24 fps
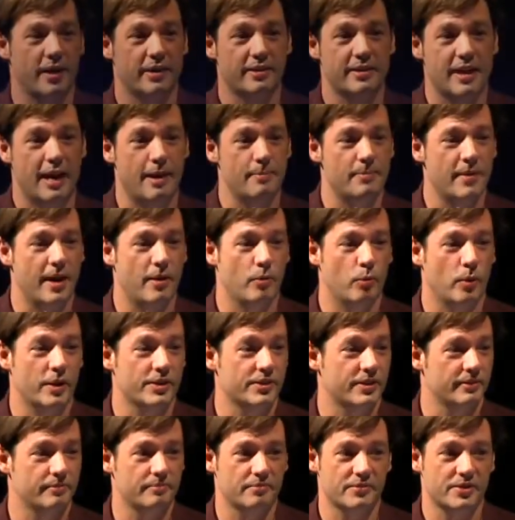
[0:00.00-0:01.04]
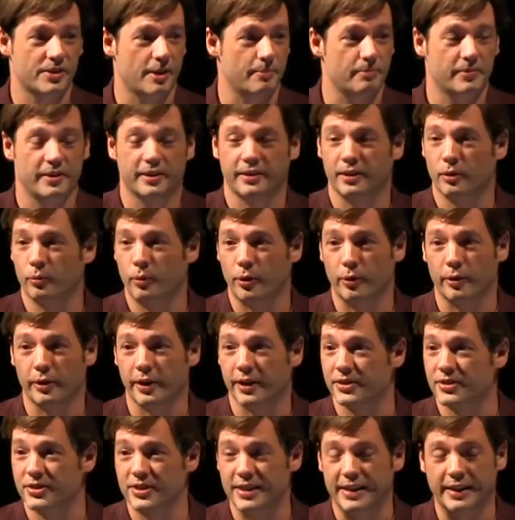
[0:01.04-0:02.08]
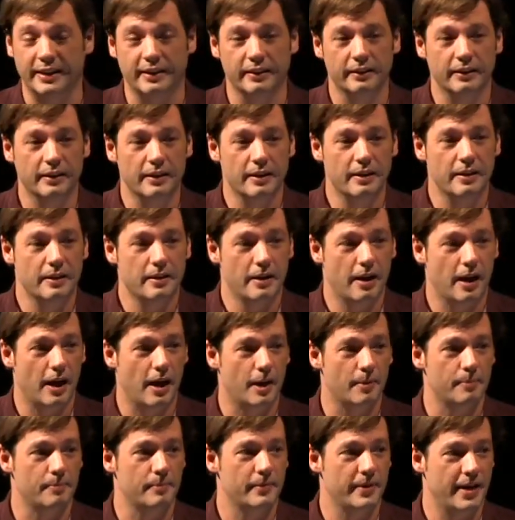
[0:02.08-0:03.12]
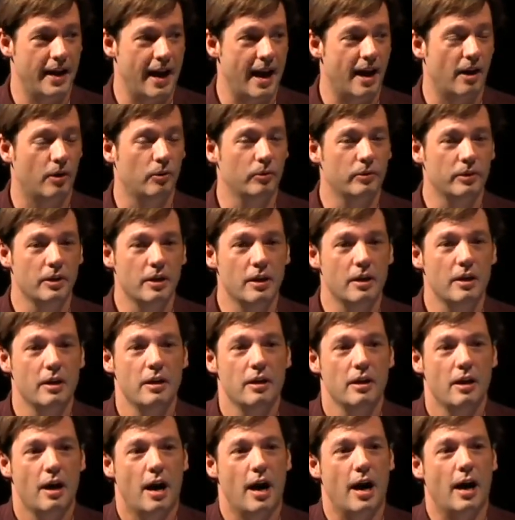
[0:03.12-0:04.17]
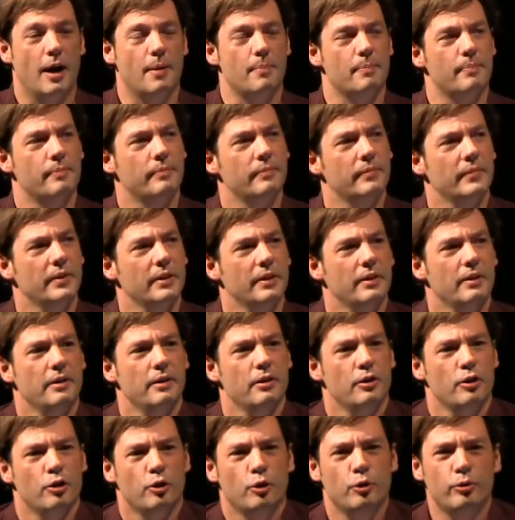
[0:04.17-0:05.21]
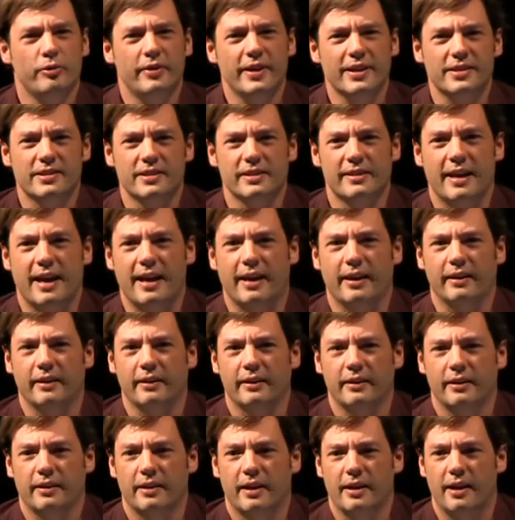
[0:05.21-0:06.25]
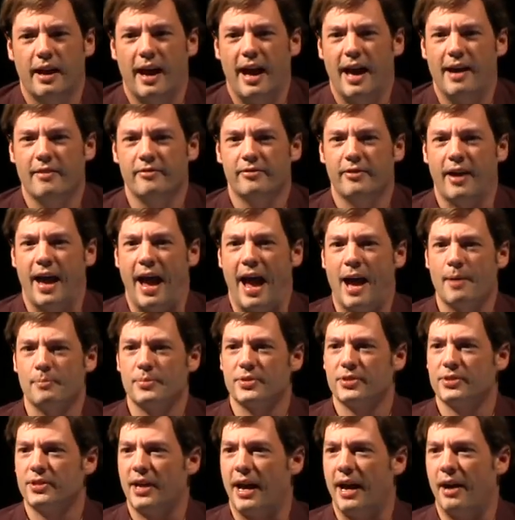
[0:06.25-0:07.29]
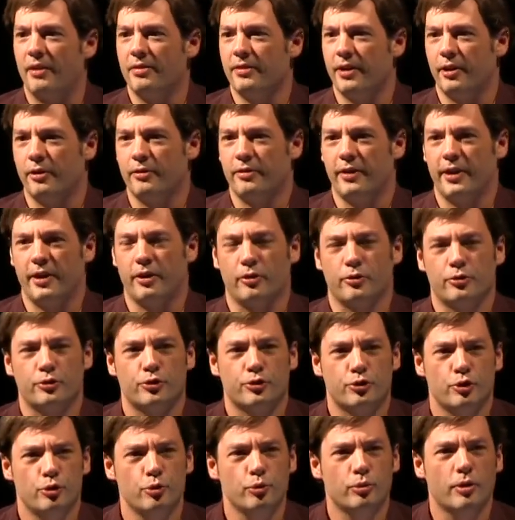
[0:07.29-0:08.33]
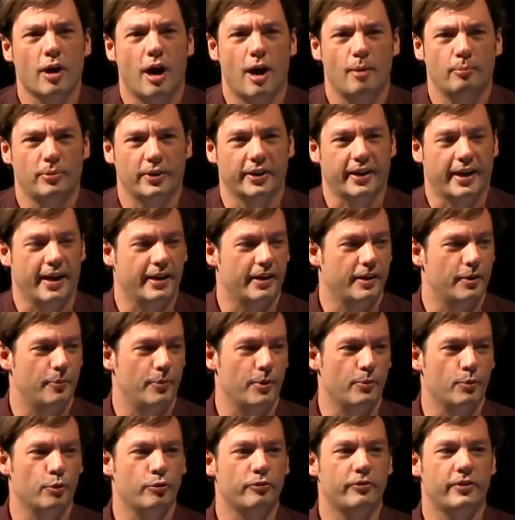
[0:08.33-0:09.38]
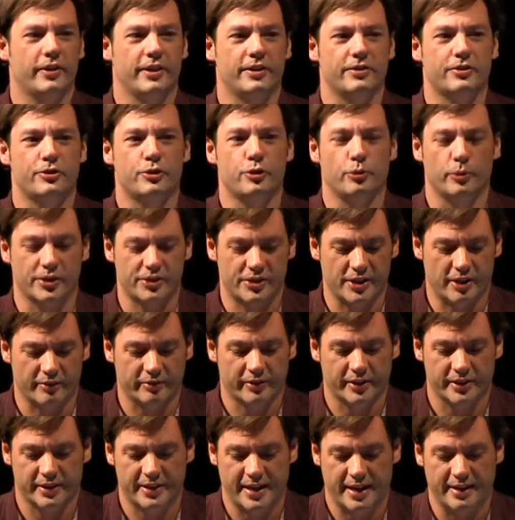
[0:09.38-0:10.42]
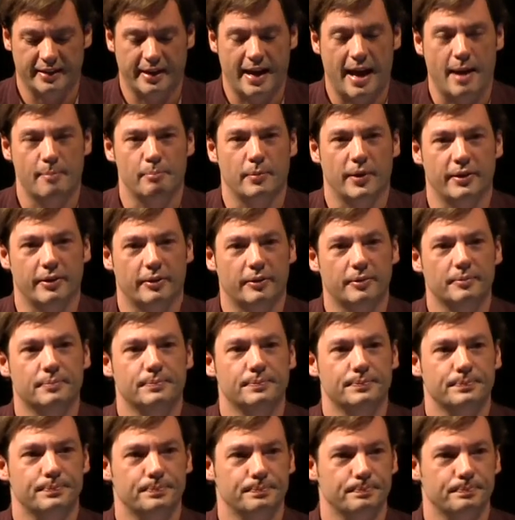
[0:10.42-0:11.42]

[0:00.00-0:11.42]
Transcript: upon a time that wasn't something that we were going to see um, now. Um, who thinks that they have apps out there that are too complicated to be moved into a self-contained app bundle.